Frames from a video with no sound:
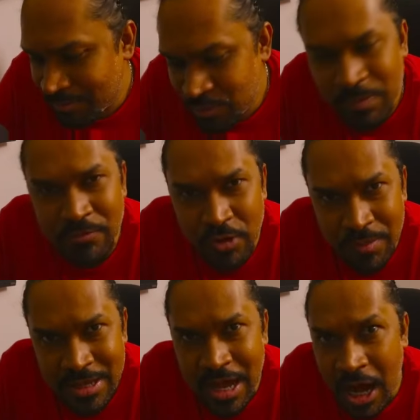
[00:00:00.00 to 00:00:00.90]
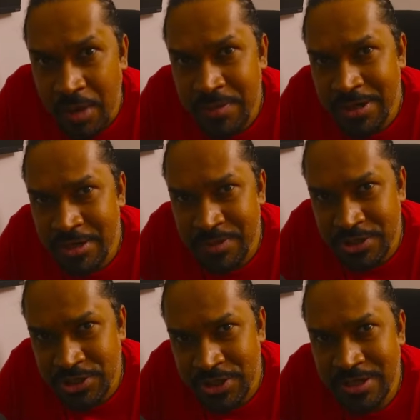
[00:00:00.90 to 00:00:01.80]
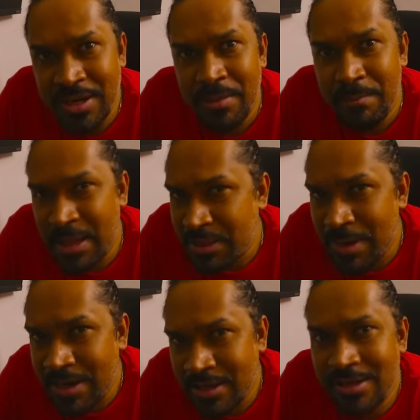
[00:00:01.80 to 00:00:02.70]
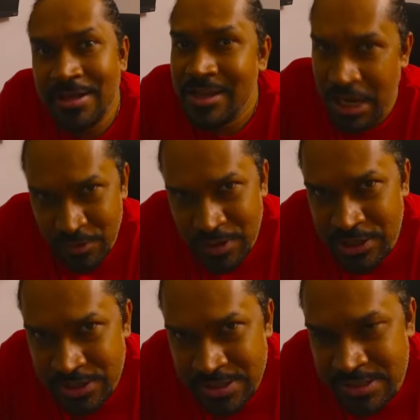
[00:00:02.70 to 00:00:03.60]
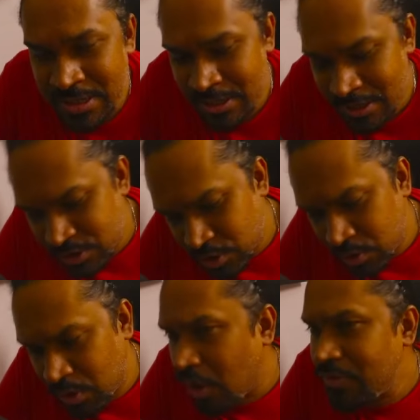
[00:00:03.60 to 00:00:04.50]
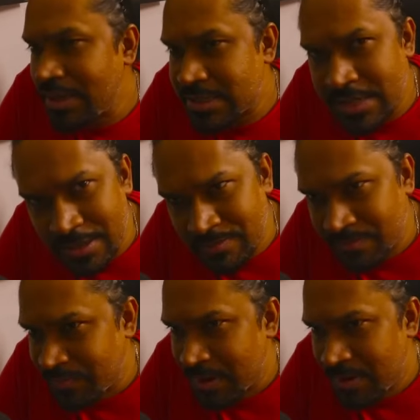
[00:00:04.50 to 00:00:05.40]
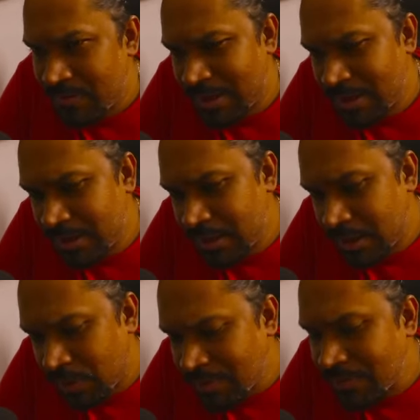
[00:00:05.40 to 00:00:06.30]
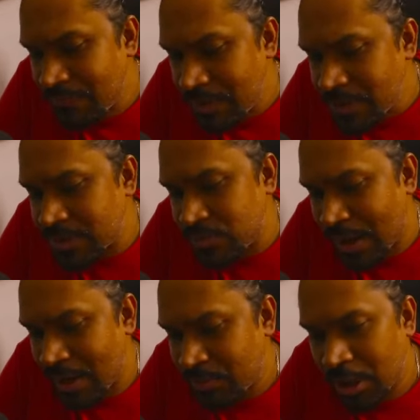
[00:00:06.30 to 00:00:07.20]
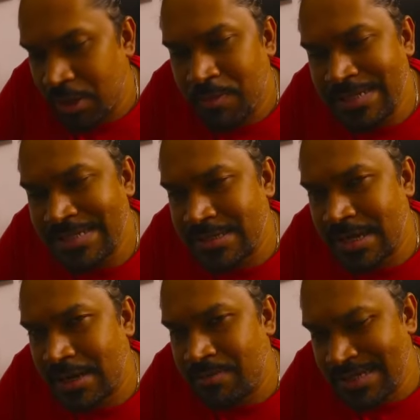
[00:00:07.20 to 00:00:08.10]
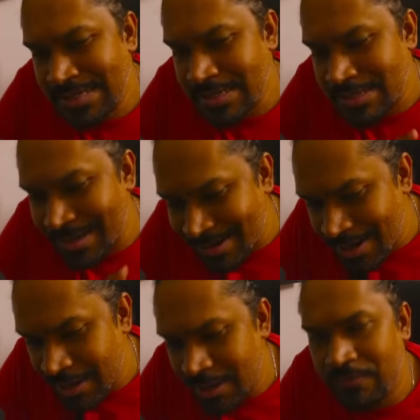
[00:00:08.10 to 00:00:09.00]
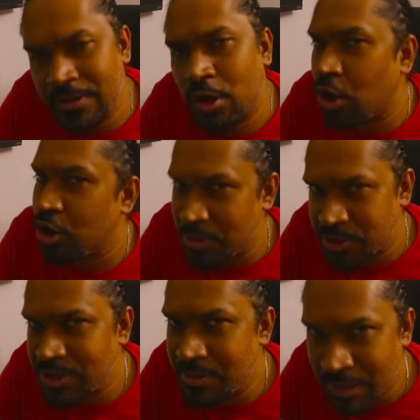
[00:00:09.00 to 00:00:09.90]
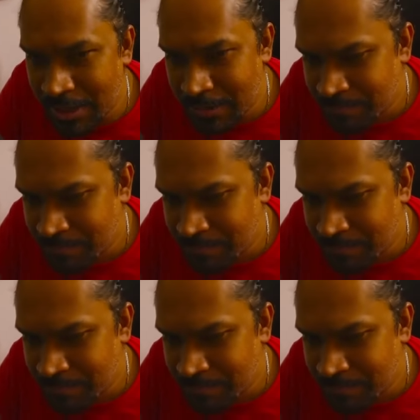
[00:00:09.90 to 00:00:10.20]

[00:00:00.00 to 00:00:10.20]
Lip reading: performing arbitrary precision mathematical calculations. So how to get started? Well, one of the features why I'm talking BC is that BC is created with automation in mind.